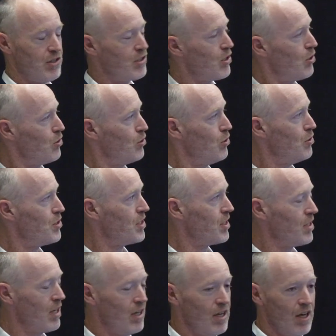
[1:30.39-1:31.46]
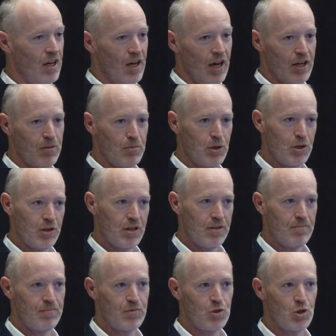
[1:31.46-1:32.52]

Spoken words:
So using a computer